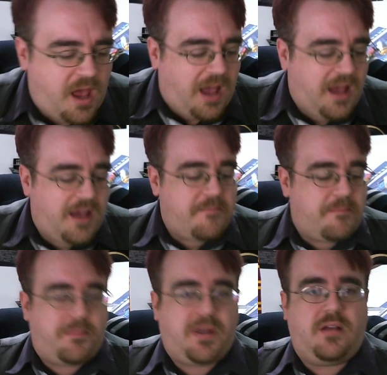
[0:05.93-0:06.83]

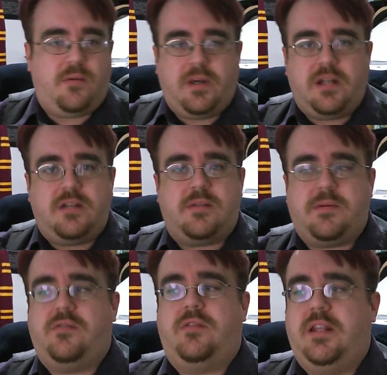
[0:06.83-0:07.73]
But we're going to do a
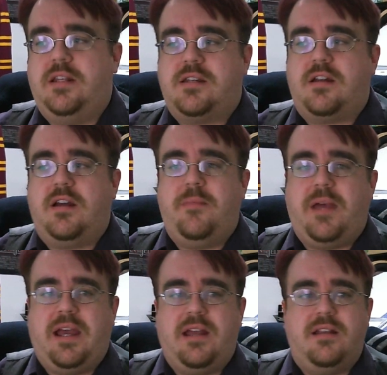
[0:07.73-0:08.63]
special thing this time
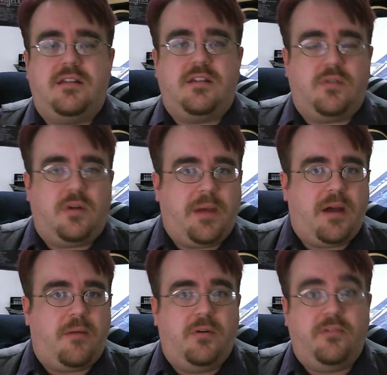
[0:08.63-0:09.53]
and talk
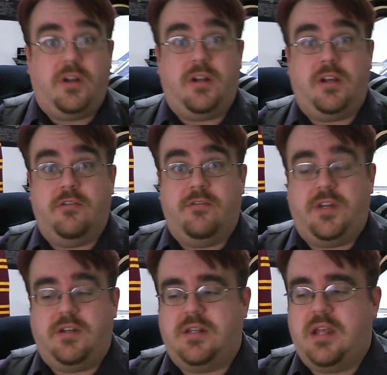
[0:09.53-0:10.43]
about portfolio
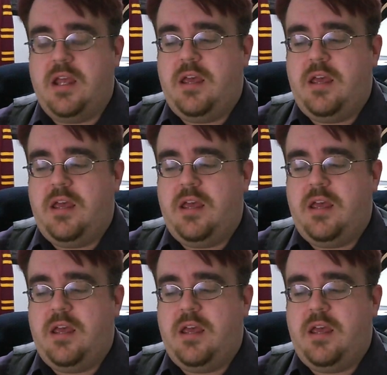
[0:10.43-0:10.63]
reviews,